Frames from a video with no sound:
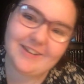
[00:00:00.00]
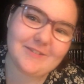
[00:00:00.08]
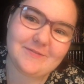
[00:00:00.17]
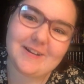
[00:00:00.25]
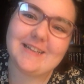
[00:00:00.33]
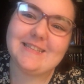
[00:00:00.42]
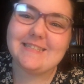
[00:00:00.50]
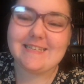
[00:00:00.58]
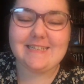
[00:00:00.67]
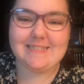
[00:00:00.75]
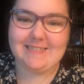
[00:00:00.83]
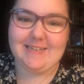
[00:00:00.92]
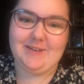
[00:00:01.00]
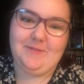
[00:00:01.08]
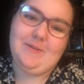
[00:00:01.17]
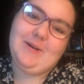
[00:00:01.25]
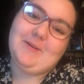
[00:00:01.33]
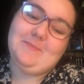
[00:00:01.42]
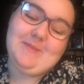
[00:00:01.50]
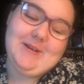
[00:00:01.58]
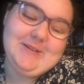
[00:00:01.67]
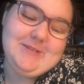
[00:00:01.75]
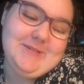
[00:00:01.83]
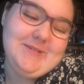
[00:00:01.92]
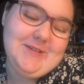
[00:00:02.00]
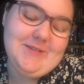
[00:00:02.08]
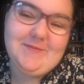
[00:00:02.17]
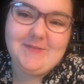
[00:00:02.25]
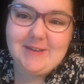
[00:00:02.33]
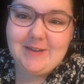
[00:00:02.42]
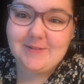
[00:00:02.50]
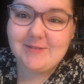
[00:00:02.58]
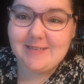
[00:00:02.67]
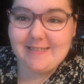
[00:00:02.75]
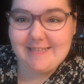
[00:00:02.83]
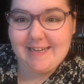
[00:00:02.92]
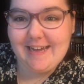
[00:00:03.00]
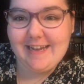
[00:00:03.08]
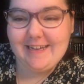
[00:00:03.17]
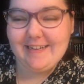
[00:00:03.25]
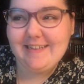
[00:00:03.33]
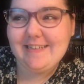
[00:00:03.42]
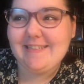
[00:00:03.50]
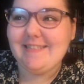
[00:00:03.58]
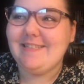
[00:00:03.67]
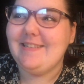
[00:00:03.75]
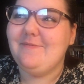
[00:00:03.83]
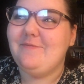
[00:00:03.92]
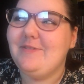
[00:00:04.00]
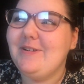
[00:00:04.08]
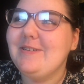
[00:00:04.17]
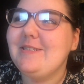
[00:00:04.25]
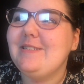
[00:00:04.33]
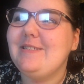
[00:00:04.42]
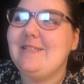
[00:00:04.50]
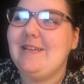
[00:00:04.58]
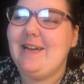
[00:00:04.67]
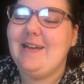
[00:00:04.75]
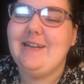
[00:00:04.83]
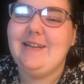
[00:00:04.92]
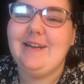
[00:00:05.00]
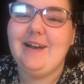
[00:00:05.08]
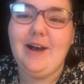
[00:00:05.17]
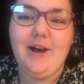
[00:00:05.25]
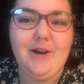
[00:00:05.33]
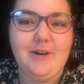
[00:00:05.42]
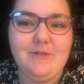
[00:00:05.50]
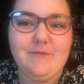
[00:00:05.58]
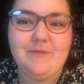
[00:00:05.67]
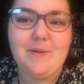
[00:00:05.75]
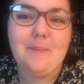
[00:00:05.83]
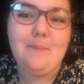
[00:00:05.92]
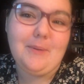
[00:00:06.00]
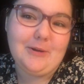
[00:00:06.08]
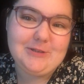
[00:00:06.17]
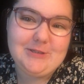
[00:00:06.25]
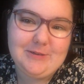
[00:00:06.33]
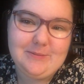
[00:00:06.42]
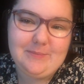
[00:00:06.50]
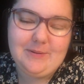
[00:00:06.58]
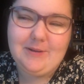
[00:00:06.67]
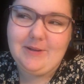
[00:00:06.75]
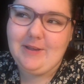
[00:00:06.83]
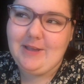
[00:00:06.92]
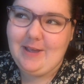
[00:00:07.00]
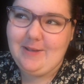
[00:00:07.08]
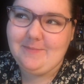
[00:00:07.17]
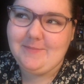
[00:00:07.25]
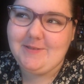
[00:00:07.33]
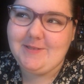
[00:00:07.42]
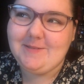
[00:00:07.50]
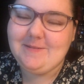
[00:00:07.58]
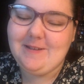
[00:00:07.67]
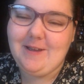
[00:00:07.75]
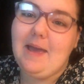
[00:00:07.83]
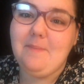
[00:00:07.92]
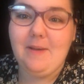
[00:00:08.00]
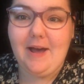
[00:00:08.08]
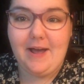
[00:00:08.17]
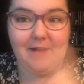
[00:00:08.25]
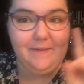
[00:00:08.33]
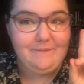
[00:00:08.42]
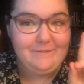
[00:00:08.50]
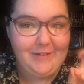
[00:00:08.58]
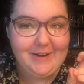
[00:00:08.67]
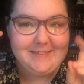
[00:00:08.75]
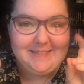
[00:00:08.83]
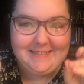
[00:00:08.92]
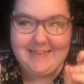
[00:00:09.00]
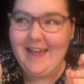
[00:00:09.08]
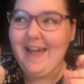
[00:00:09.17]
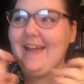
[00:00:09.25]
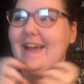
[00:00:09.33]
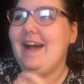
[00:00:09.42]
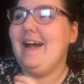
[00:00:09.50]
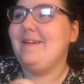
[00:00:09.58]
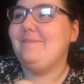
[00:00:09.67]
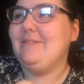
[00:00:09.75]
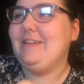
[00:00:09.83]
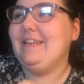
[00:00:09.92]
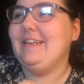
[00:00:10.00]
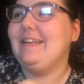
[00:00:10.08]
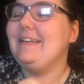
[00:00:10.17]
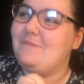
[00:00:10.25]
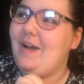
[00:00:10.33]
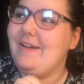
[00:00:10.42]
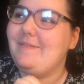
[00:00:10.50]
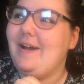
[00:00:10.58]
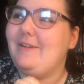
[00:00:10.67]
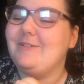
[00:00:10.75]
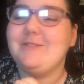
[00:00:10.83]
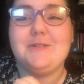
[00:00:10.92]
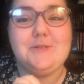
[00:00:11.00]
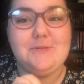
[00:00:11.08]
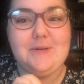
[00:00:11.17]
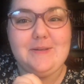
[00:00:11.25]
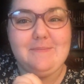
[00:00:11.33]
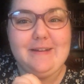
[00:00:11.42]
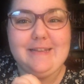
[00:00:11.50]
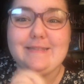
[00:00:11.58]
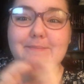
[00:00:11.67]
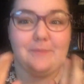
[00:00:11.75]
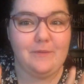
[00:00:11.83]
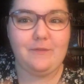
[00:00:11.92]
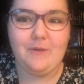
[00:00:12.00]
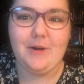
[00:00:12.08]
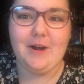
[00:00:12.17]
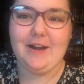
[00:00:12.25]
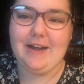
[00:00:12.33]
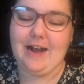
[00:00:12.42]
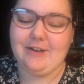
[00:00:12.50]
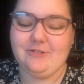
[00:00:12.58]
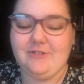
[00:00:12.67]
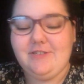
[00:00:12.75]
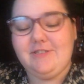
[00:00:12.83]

Hello friends, it is Danni. Welcome back to another video. Today is the first day of BookTubeGames. And by first day, I mean 5 hours and 20 minutes before it actually